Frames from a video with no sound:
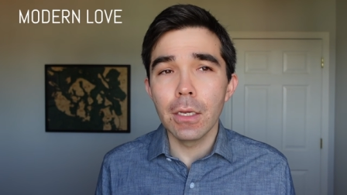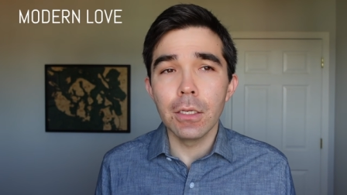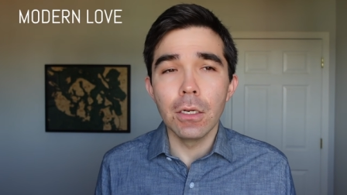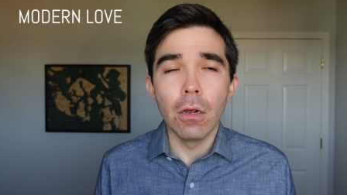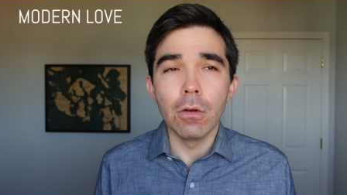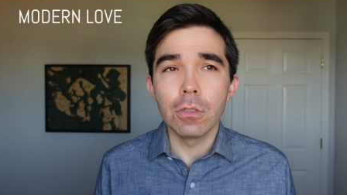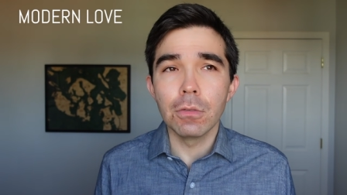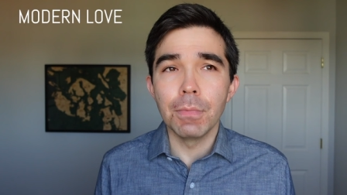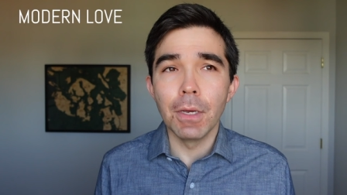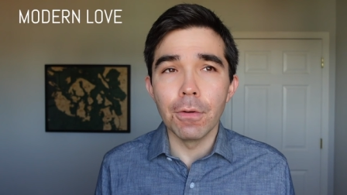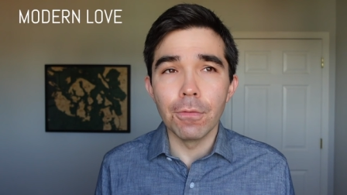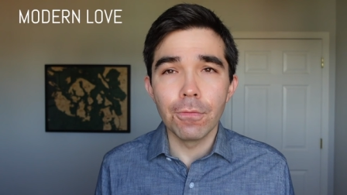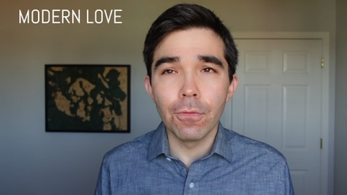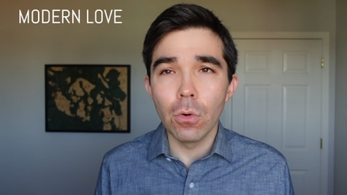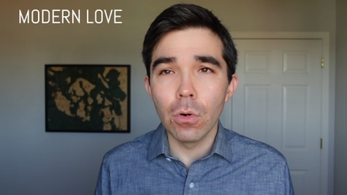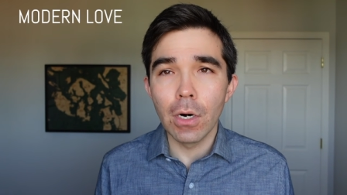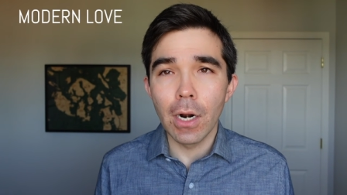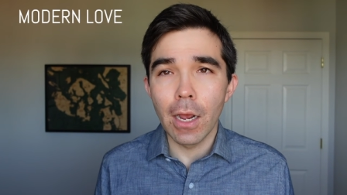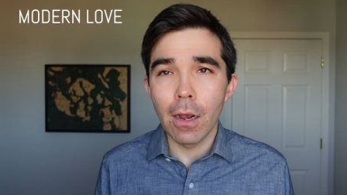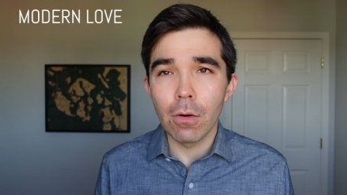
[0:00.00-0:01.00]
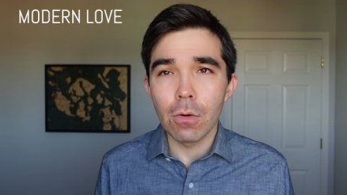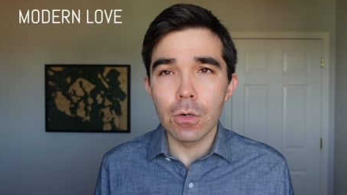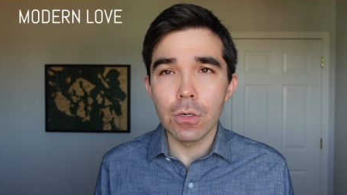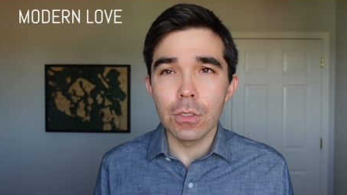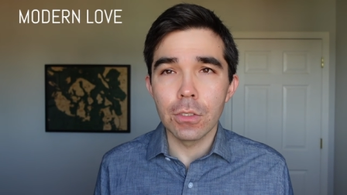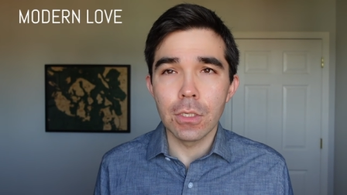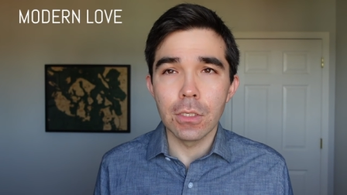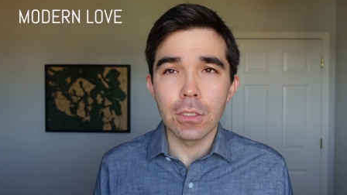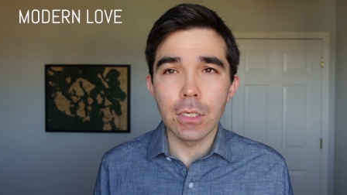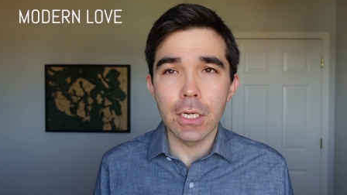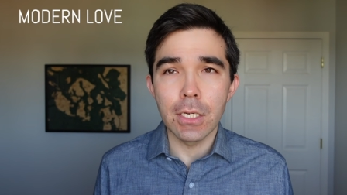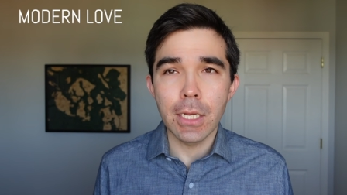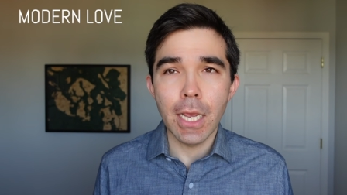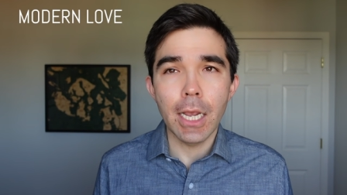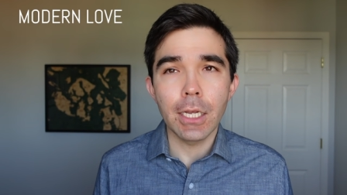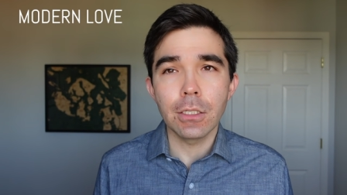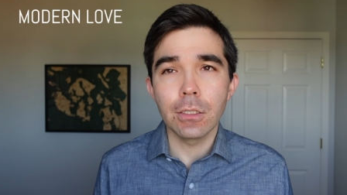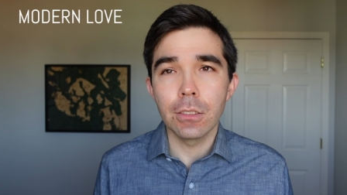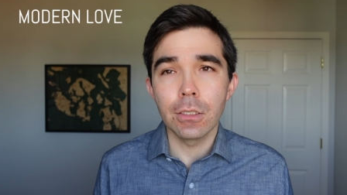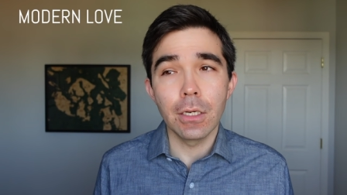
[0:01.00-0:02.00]
You know, it's been four hours since I
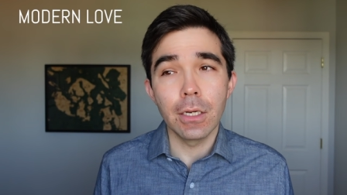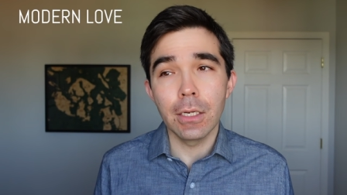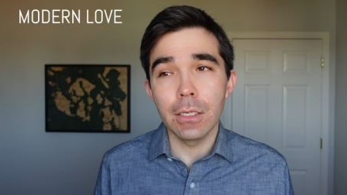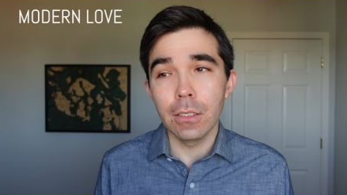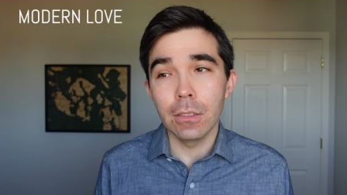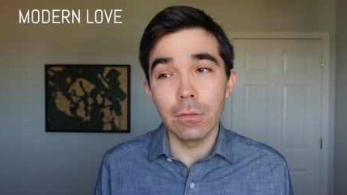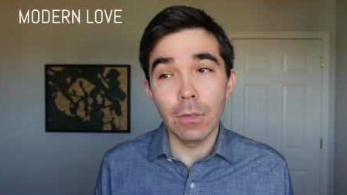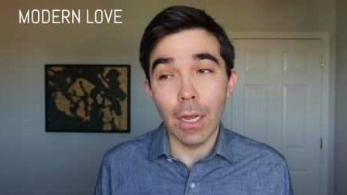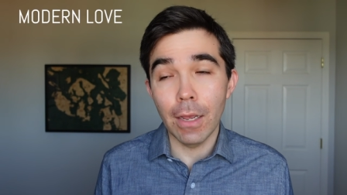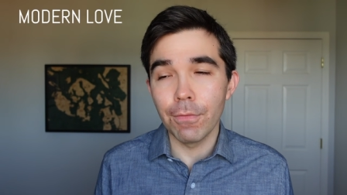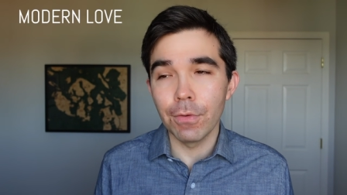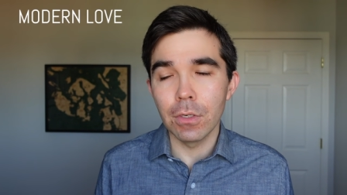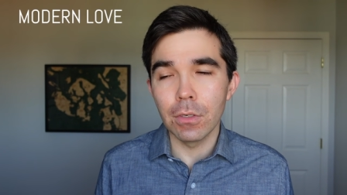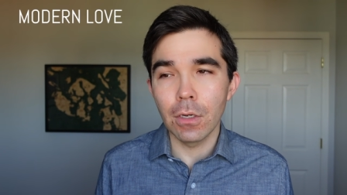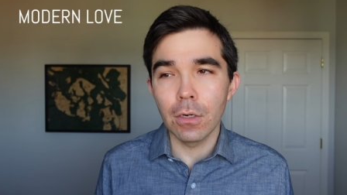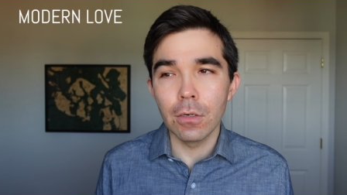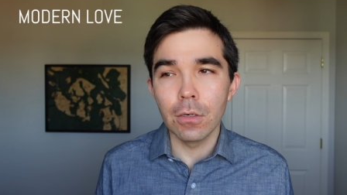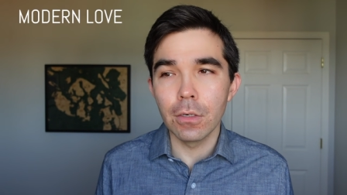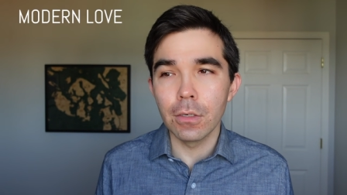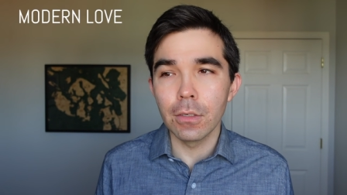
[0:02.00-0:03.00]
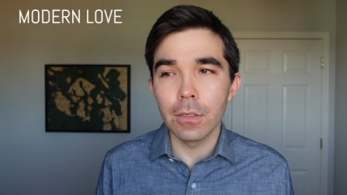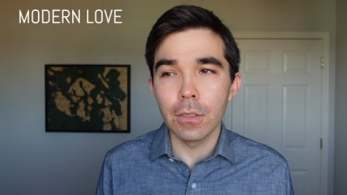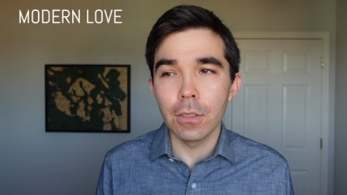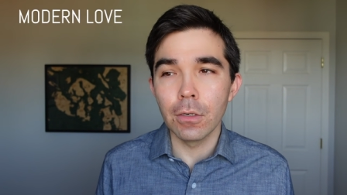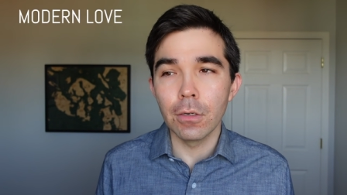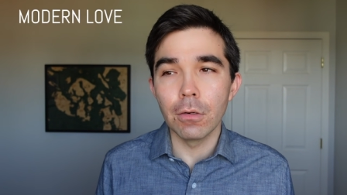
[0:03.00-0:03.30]
texted and I haven't heard a,